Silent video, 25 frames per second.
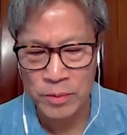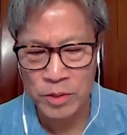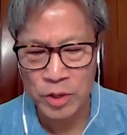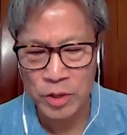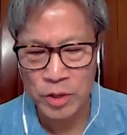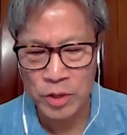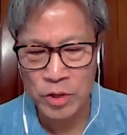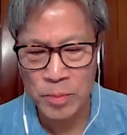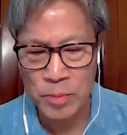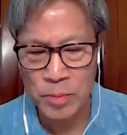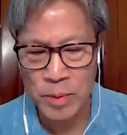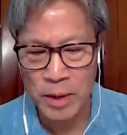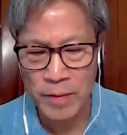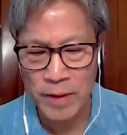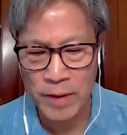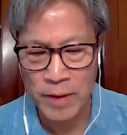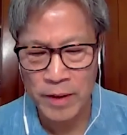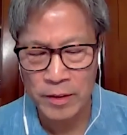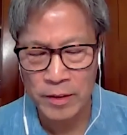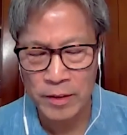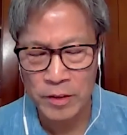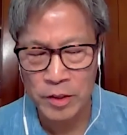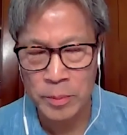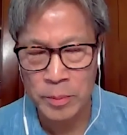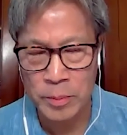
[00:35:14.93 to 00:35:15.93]
You may have
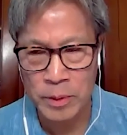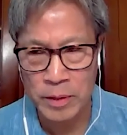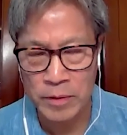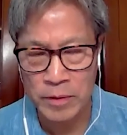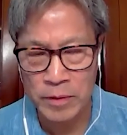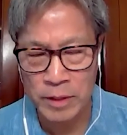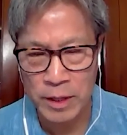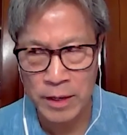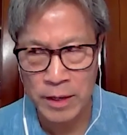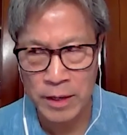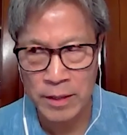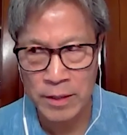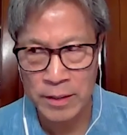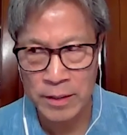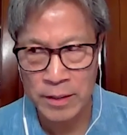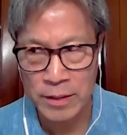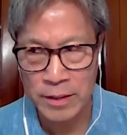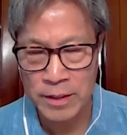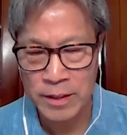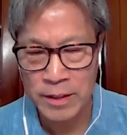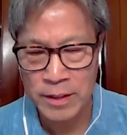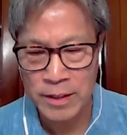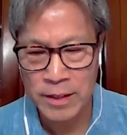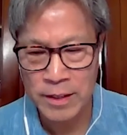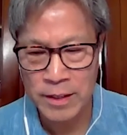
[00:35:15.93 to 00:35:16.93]
had a little bit of luck,
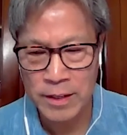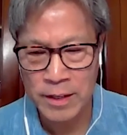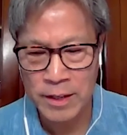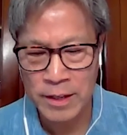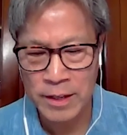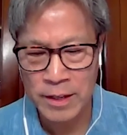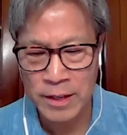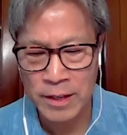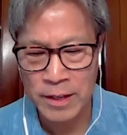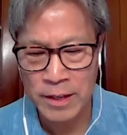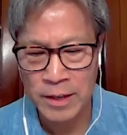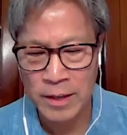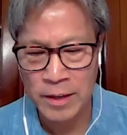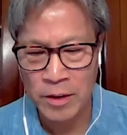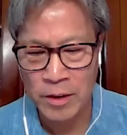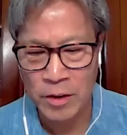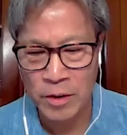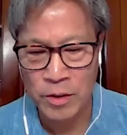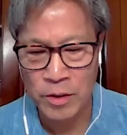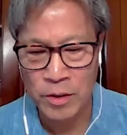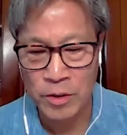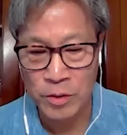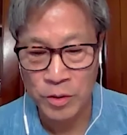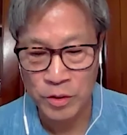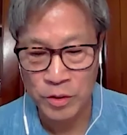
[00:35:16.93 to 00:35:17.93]

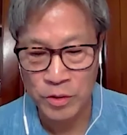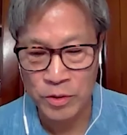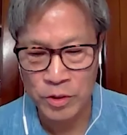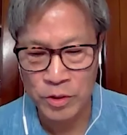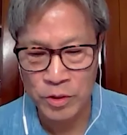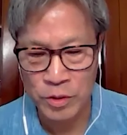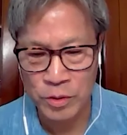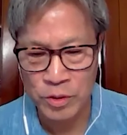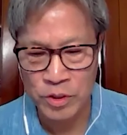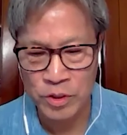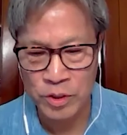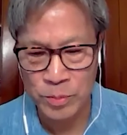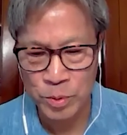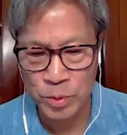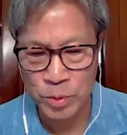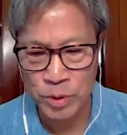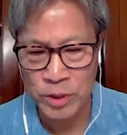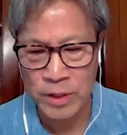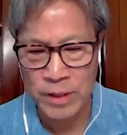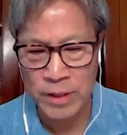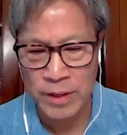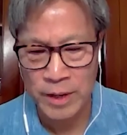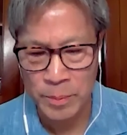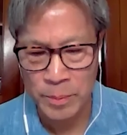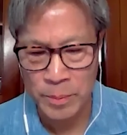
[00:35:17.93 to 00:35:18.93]
although you
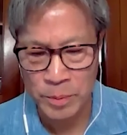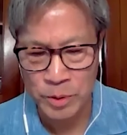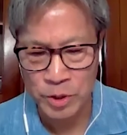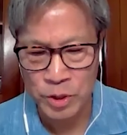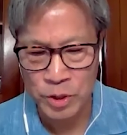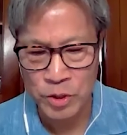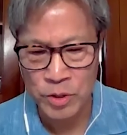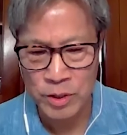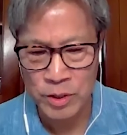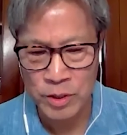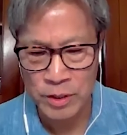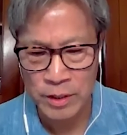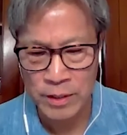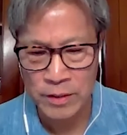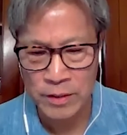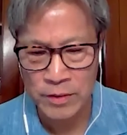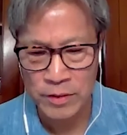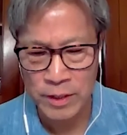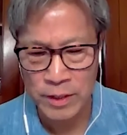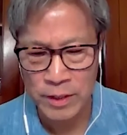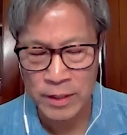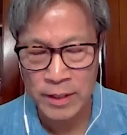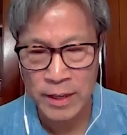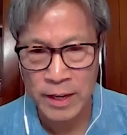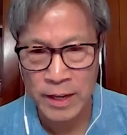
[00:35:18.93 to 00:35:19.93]
exploited the
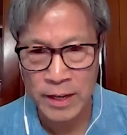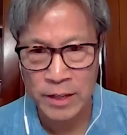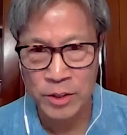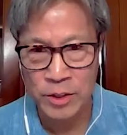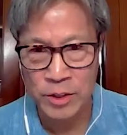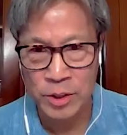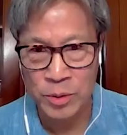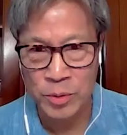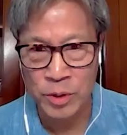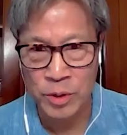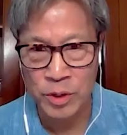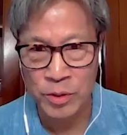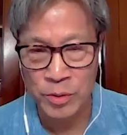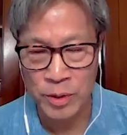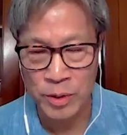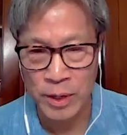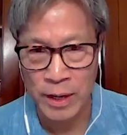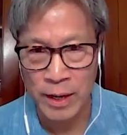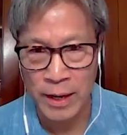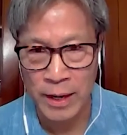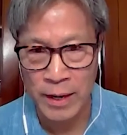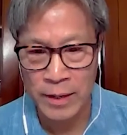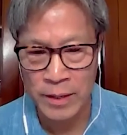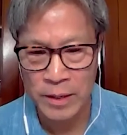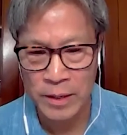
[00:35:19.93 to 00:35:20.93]
opportunities in getting to where you
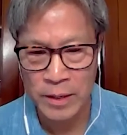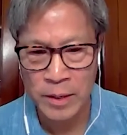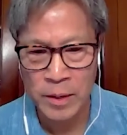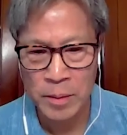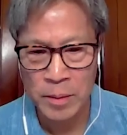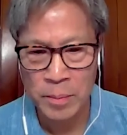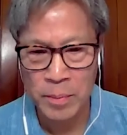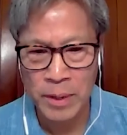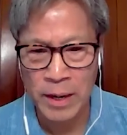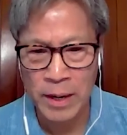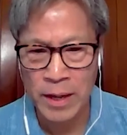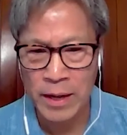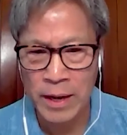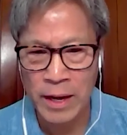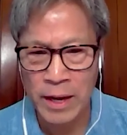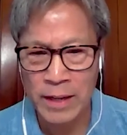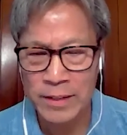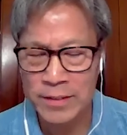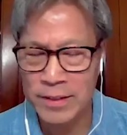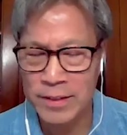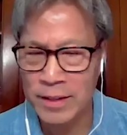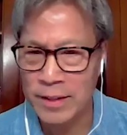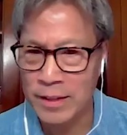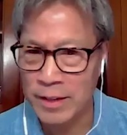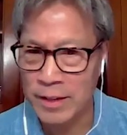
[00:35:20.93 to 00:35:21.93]
got. But I'd
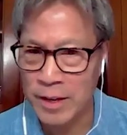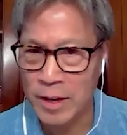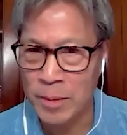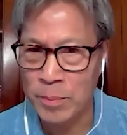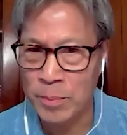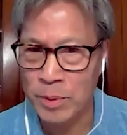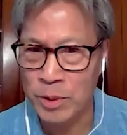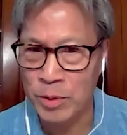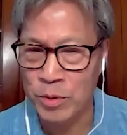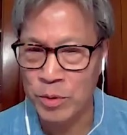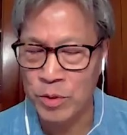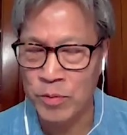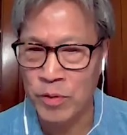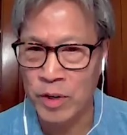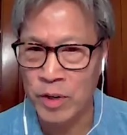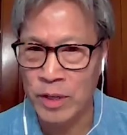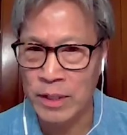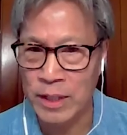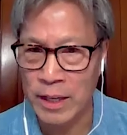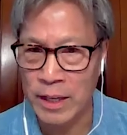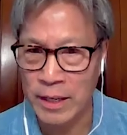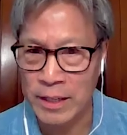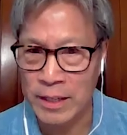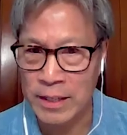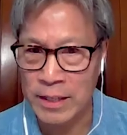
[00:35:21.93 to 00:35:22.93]
say the company was very
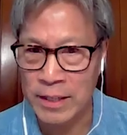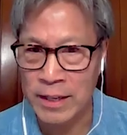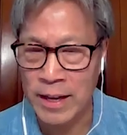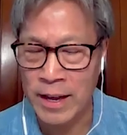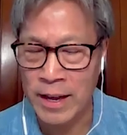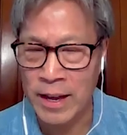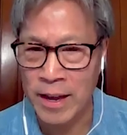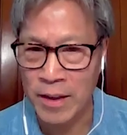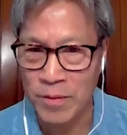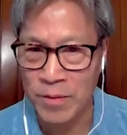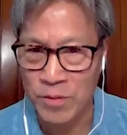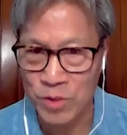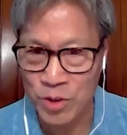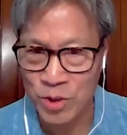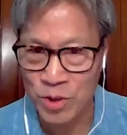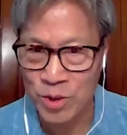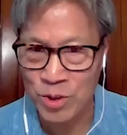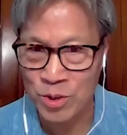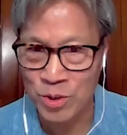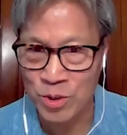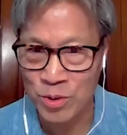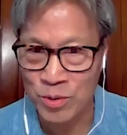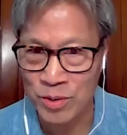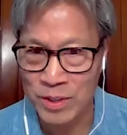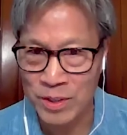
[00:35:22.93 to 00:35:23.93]
lucky to have
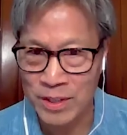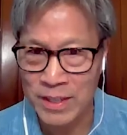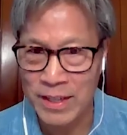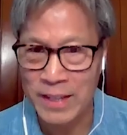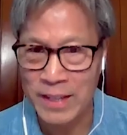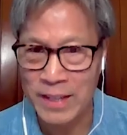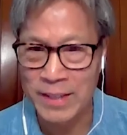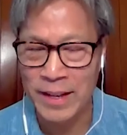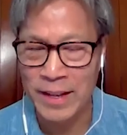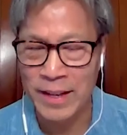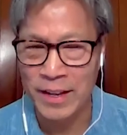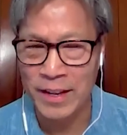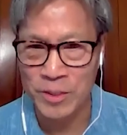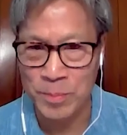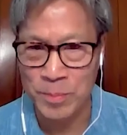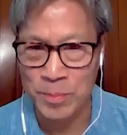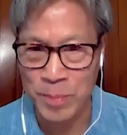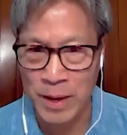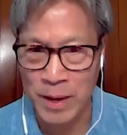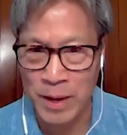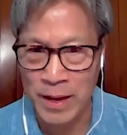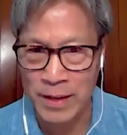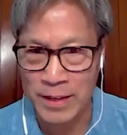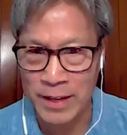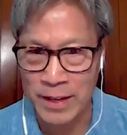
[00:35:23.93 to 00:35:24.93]
you in that
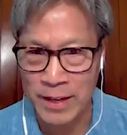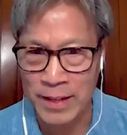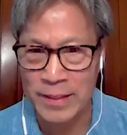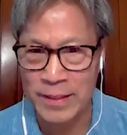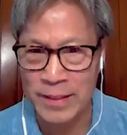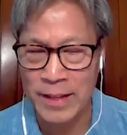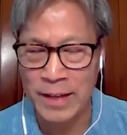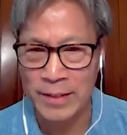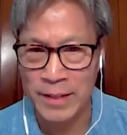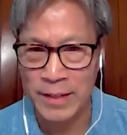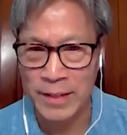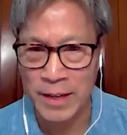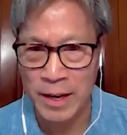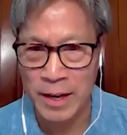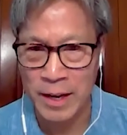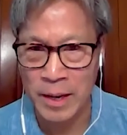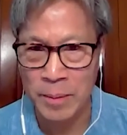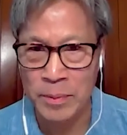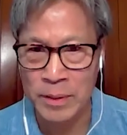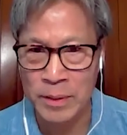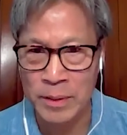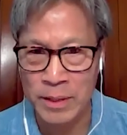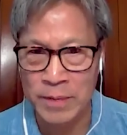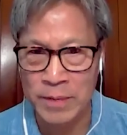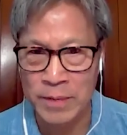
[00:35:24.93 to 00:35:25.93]
spot at that
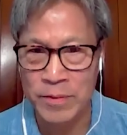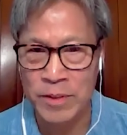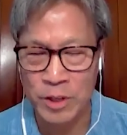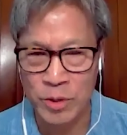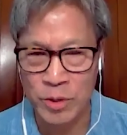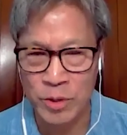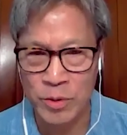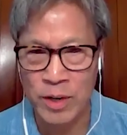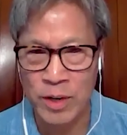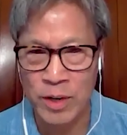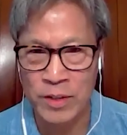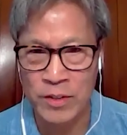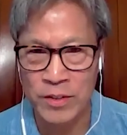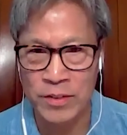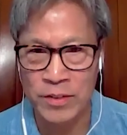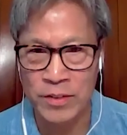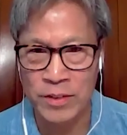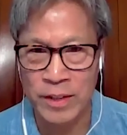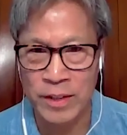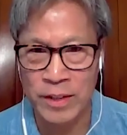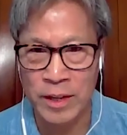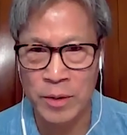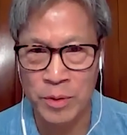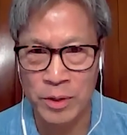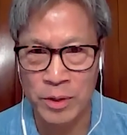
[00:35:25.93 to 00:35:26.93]
time, given the crisis that
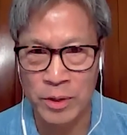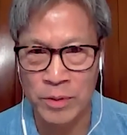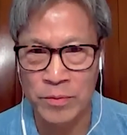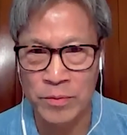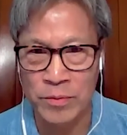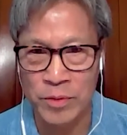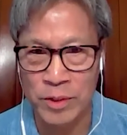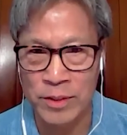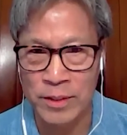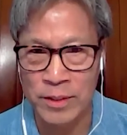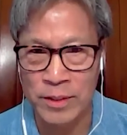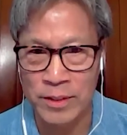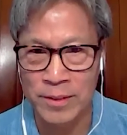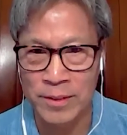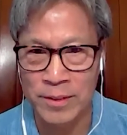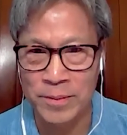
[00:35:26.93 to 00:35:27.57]
they were confronting.